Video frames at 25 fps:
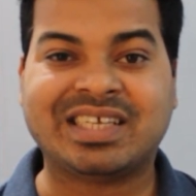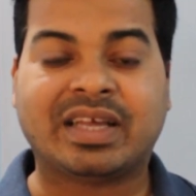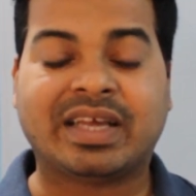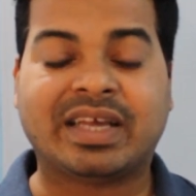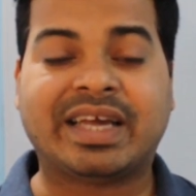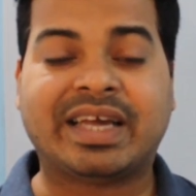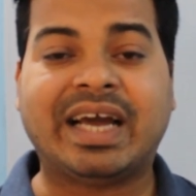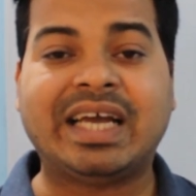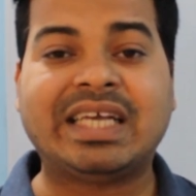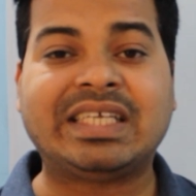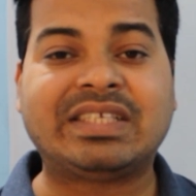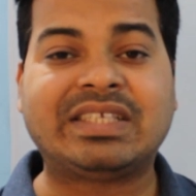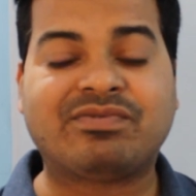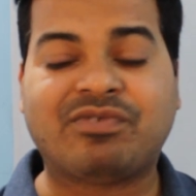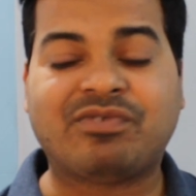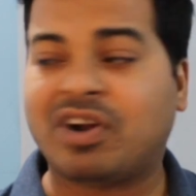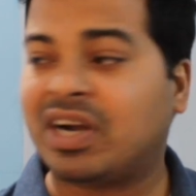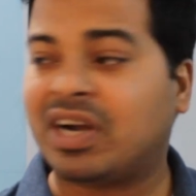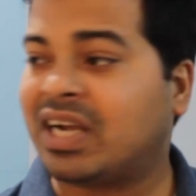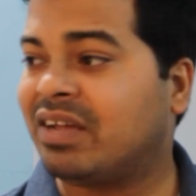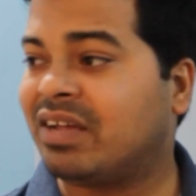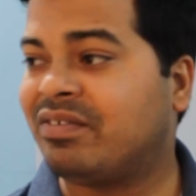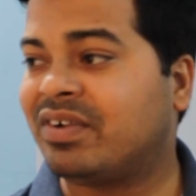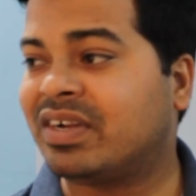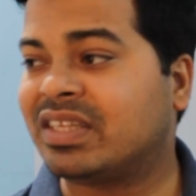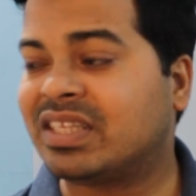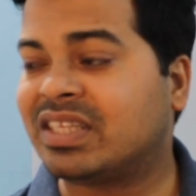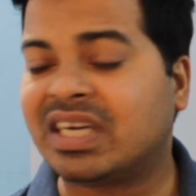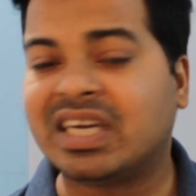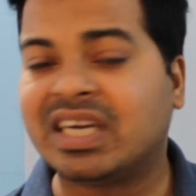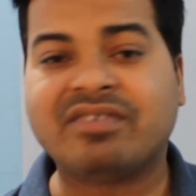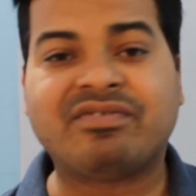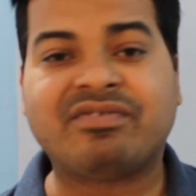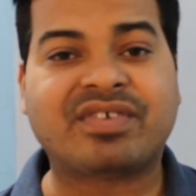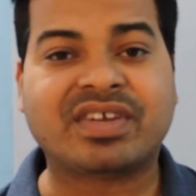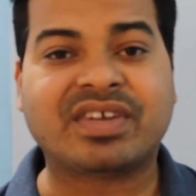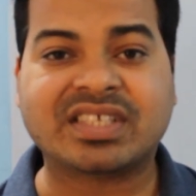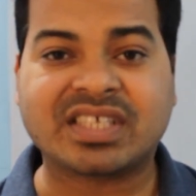Guys, whatever the
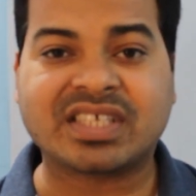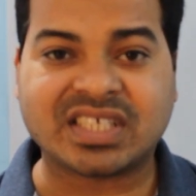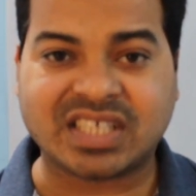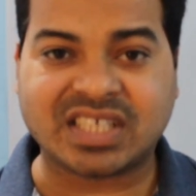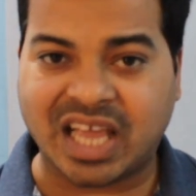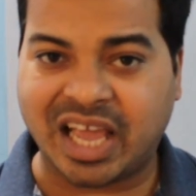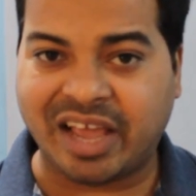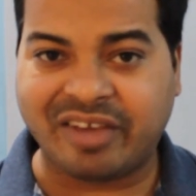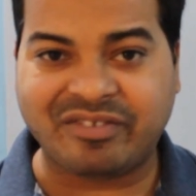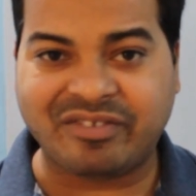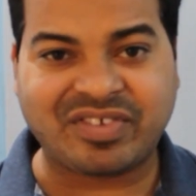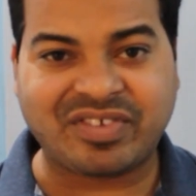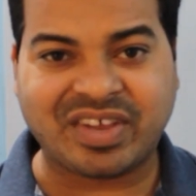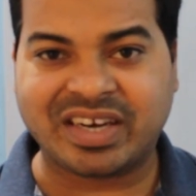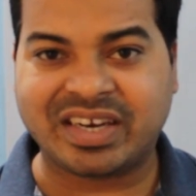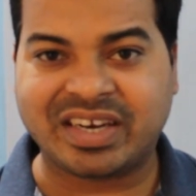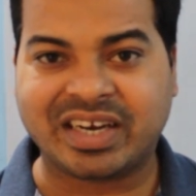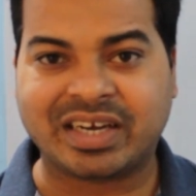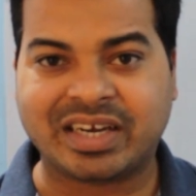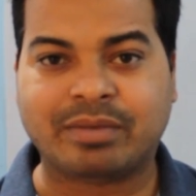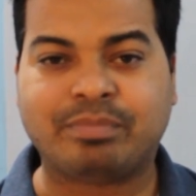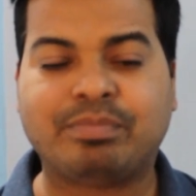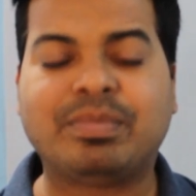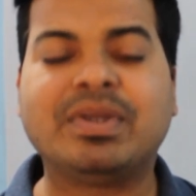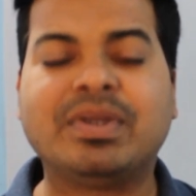differences I have said it,